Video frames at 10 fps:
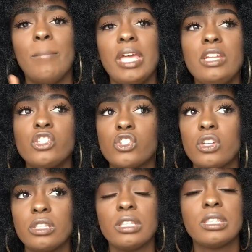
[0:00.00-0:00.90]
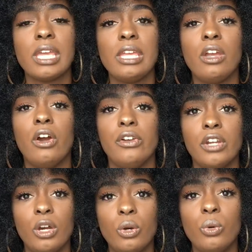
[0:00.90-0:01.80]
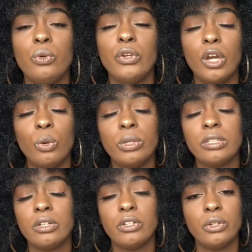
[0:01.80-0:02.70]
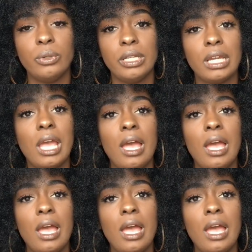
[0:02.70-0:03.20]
make sure that they know what they're doing.